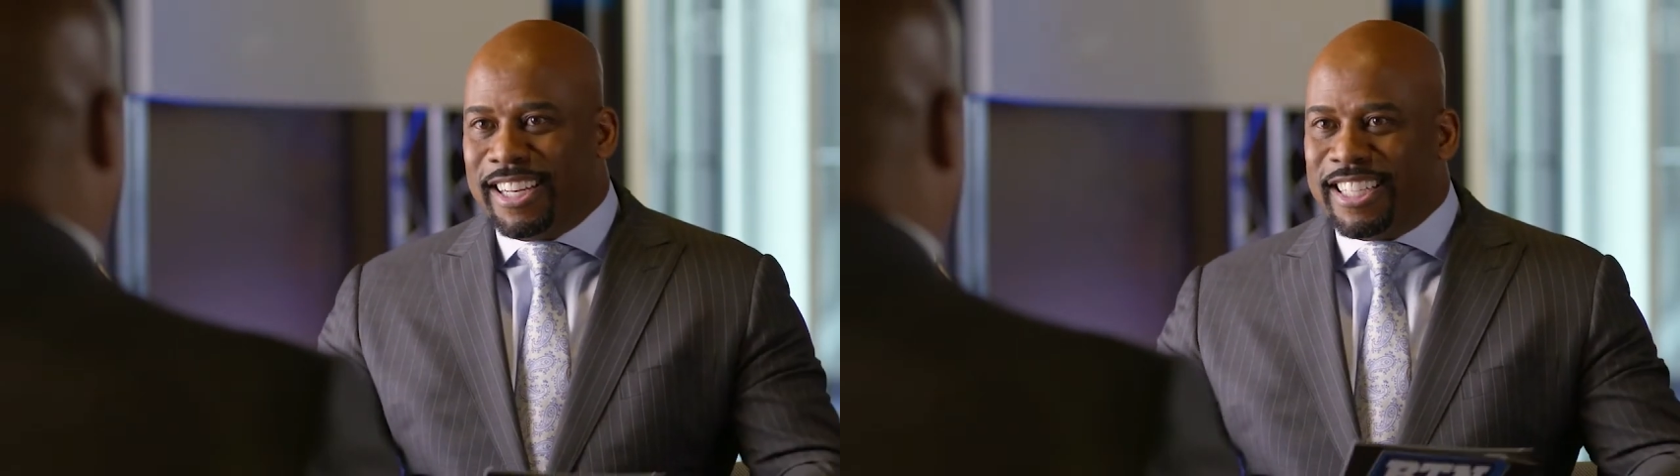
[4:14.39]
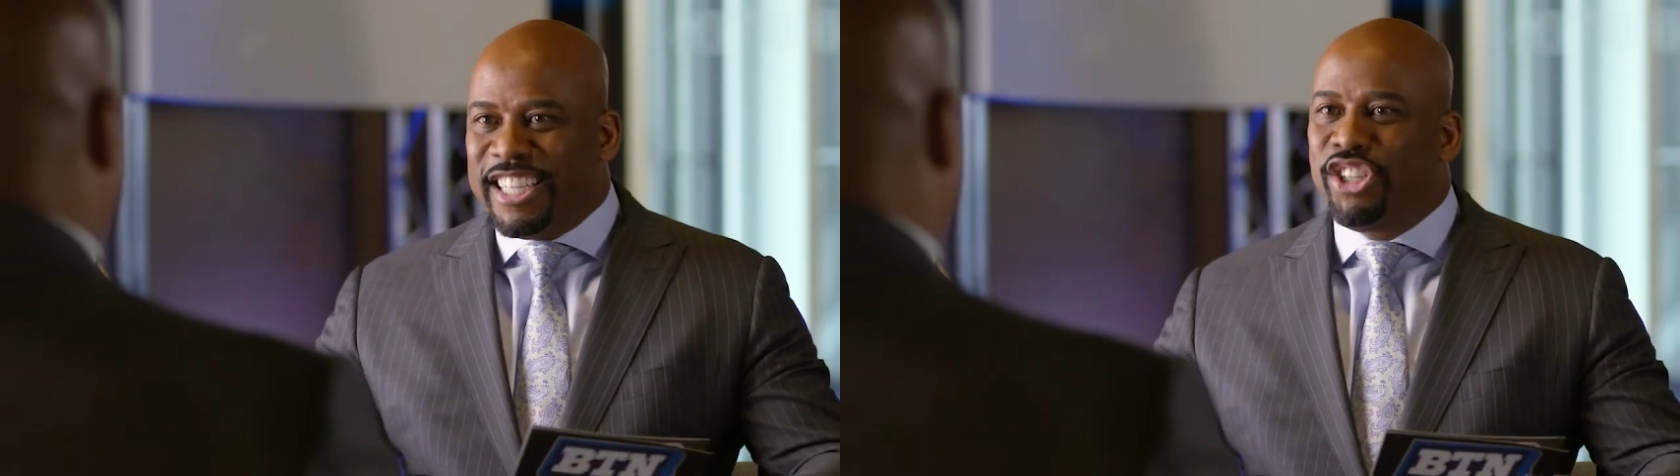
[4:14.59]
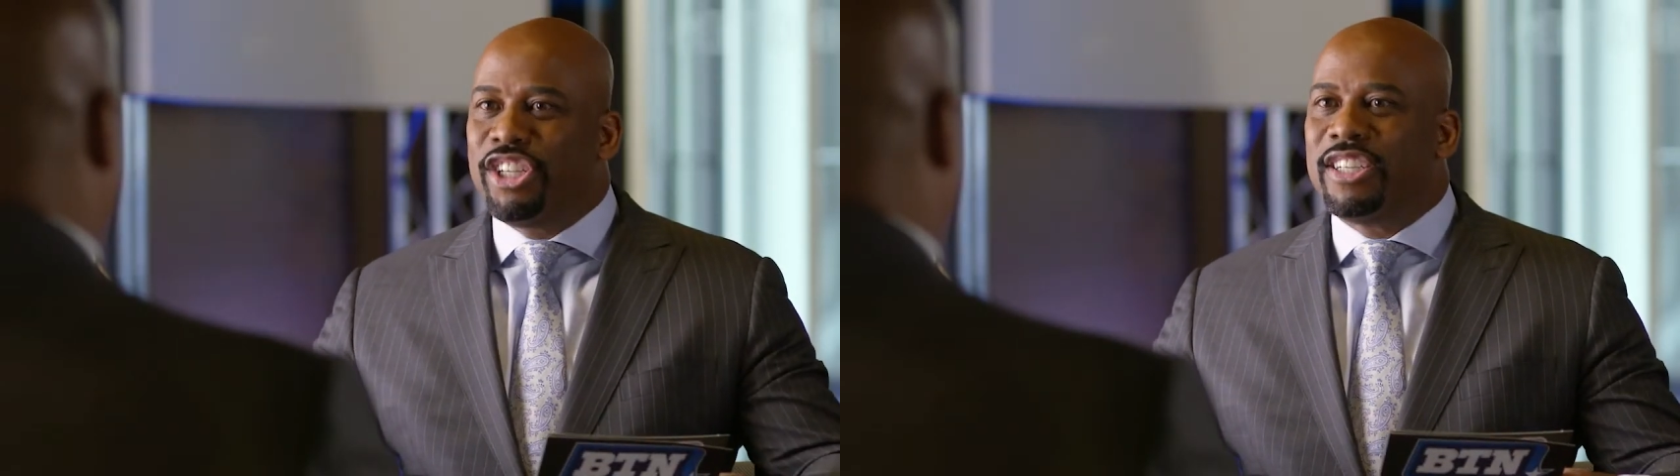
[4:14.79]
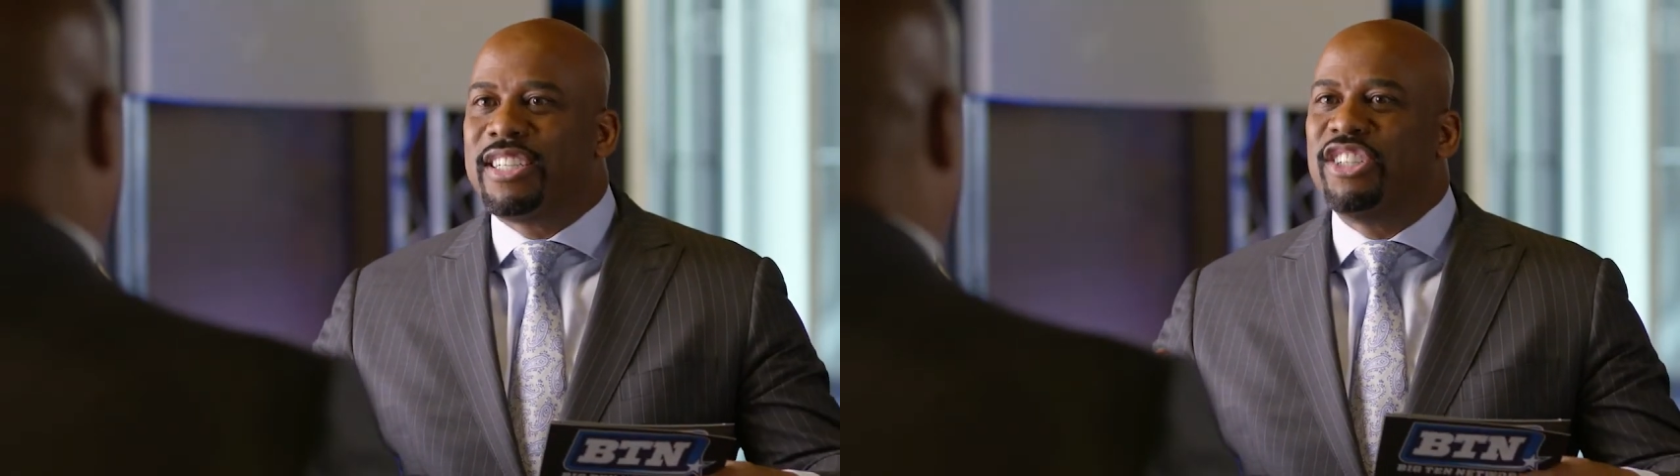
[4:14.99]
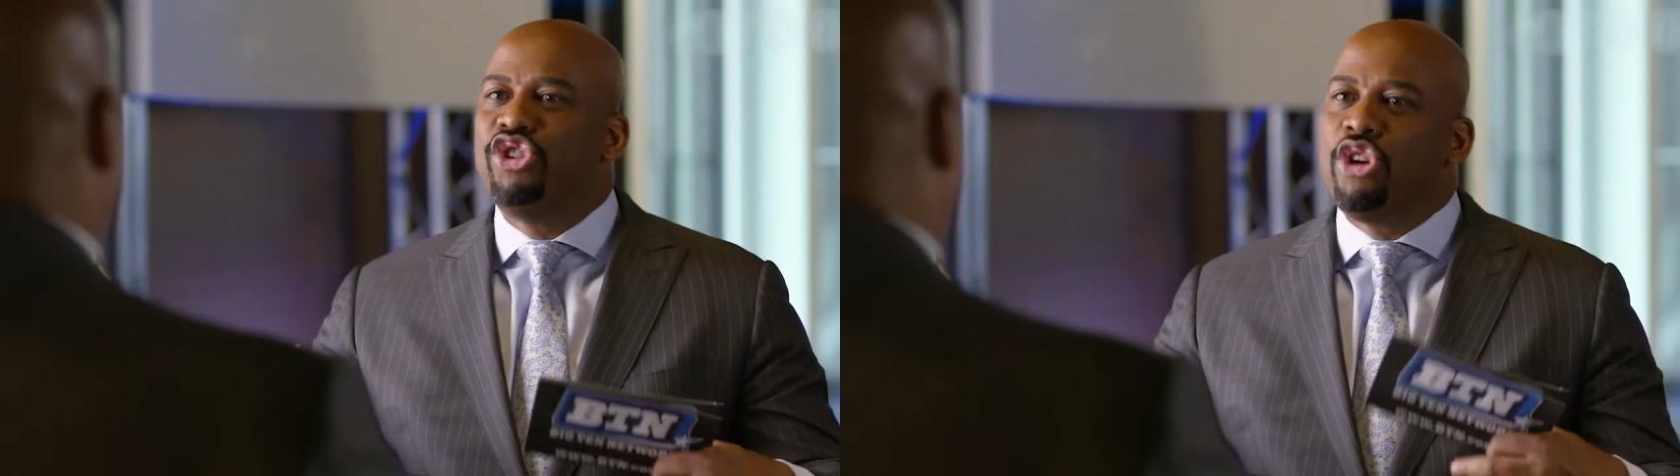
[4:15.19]
did
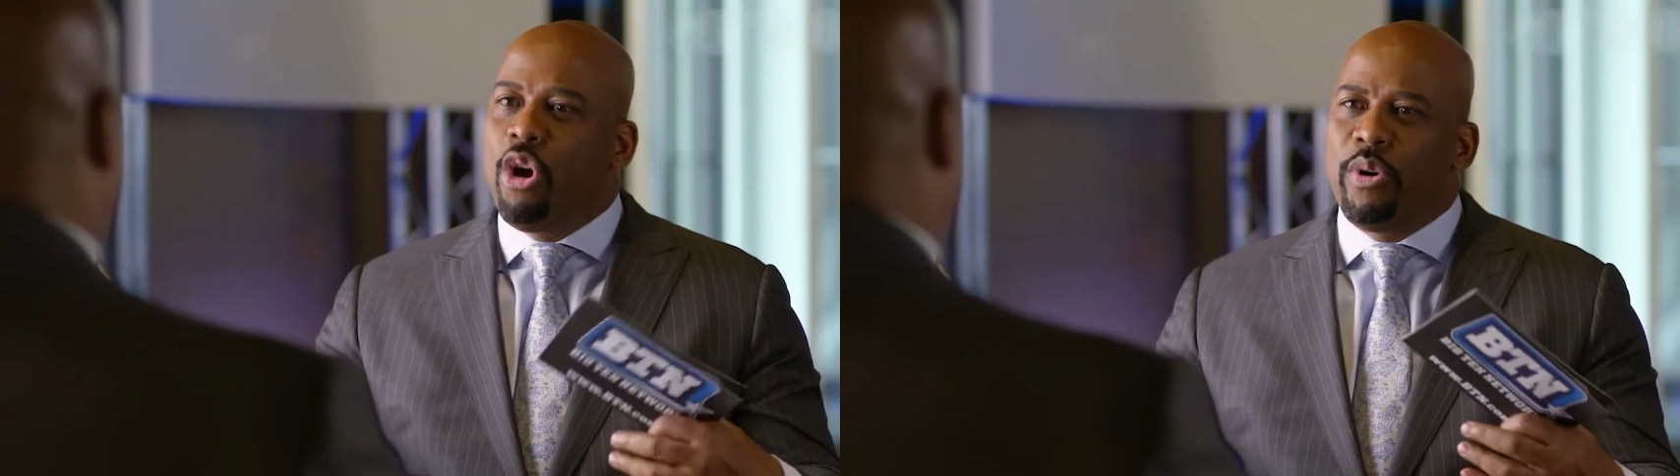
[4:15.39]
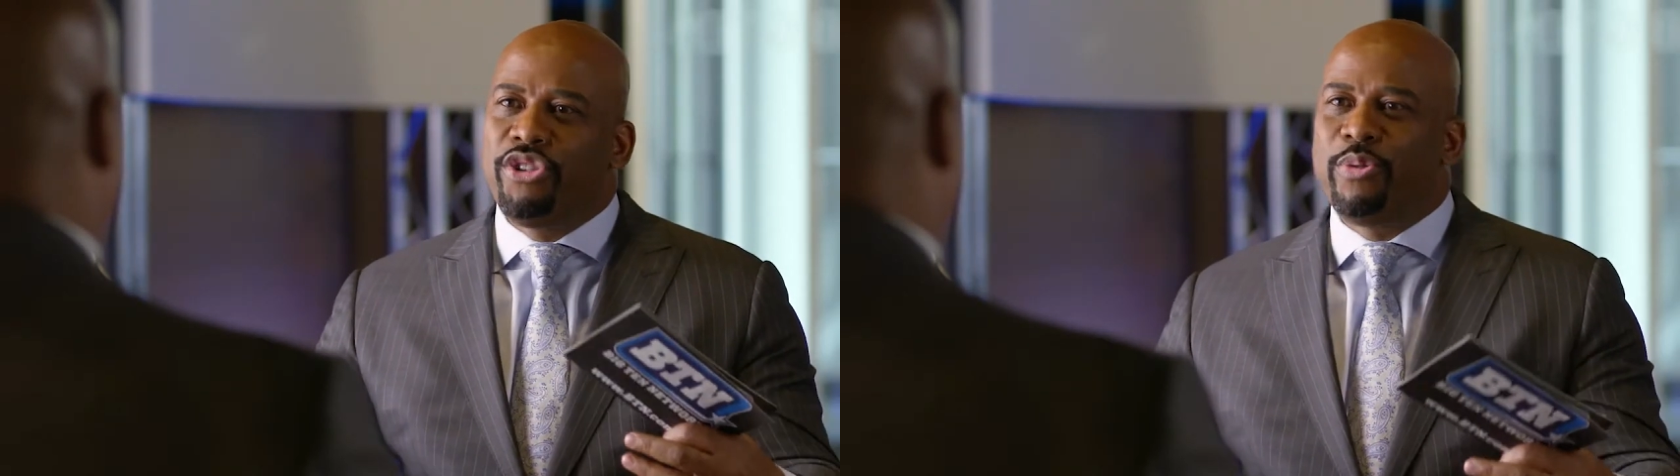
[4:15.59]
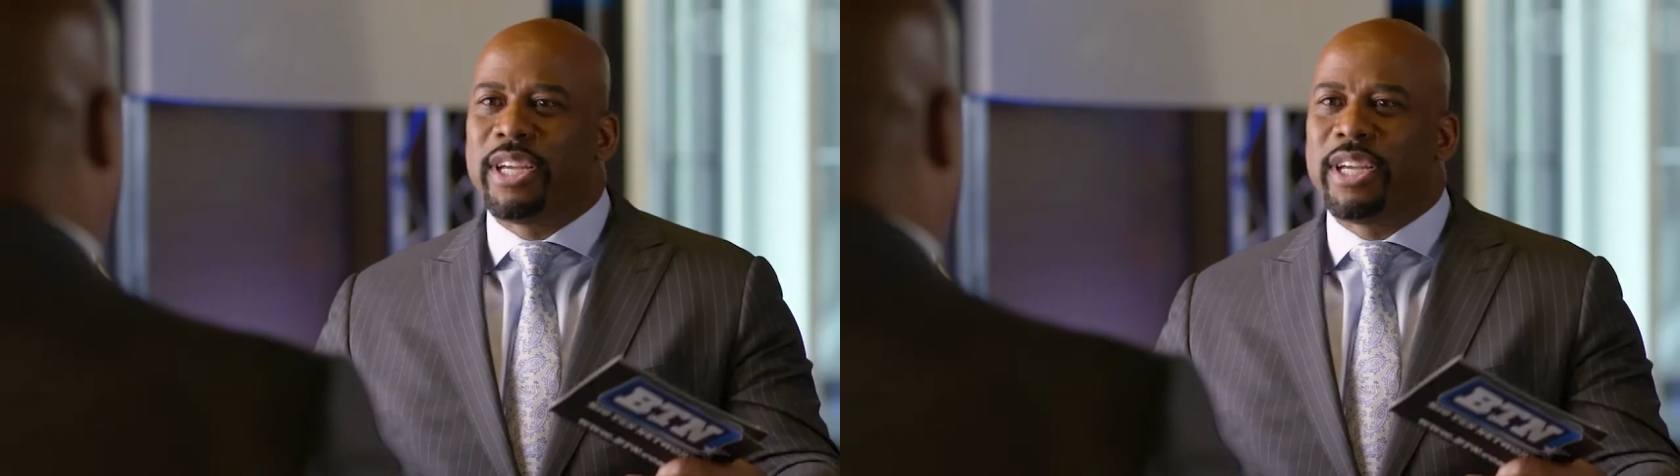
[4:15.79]
you know what you were